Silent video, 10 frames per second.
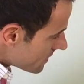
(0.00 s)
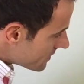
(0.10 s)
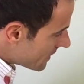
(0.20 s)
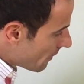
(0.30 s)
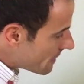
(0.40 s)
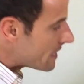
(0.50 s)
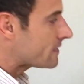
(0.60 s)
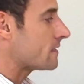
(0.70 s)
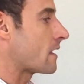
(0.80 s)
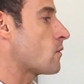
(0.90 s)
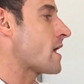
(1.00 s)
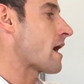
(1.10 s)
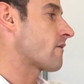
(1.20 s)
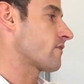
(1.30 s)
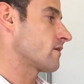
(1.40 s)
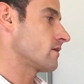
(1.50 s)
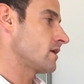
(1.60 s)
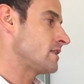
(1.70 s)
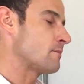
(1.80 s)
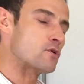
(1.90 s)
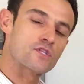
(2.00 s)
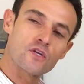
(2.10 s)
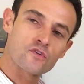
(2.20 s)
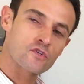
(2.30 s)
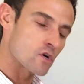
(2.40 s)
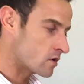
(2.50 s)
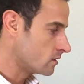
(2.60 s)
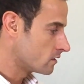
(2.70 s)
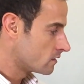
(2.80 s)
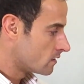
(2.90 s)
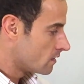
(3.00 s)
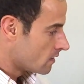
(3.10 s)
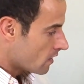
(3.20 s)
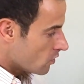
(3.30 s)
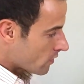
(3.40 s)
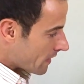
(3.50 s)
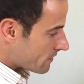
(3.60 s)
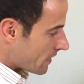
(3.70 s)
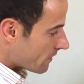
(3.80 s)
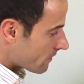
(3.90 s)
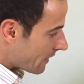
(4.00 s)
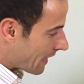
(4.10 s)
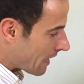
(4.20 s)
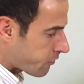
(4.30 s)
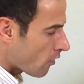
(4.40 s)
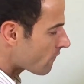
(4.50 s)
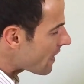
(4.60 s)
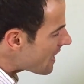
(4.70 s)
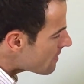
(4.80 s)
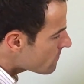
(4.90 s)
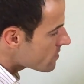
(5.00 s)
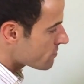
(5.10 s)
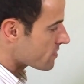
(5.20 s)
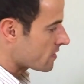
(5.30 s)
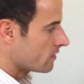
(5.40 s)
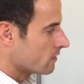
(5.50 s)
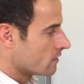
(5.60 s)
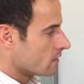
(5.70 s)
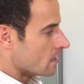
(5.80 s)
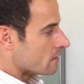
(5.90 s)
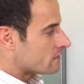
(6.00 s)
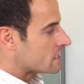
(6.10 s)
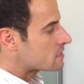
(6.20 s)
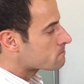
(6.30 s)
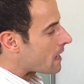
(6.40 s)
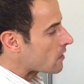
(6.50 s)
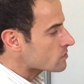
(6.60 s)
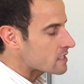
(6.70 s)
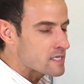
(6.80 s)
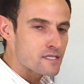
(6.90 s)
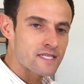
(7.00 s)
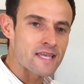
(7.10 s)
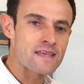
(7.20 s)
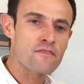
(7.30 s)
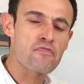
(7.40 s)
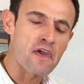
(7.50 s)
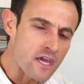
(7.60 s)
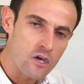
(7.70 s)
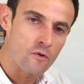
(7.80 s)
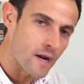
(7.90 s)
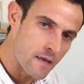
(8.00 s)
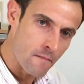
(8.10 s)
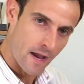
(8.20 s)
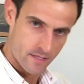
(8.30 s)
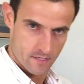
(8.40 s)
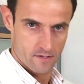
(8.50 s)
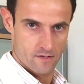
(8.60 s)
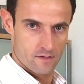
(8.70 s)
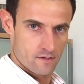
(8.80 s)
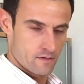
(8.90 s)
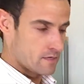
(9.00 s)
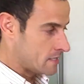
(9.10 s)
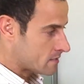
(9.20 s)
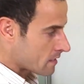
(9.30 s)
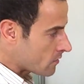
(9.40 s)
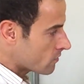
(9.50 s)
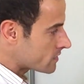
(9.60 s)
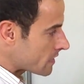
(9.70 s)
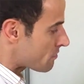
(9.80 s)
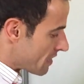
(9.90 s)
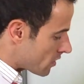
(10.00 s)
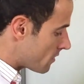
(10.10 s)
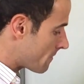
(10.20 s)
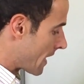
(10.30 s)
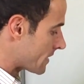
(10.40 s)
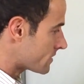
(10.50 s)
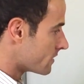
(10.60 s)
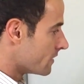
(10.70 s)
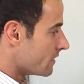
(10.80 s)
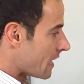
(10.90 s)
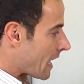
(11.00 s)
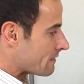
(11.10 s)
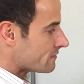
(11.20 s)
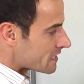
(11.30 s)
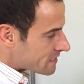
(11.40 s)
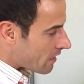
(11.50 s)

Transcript: stability that we have in the posterior zone. Look at the health of everything. This mouse is saying thank you very much. It's saying thank you very much. And these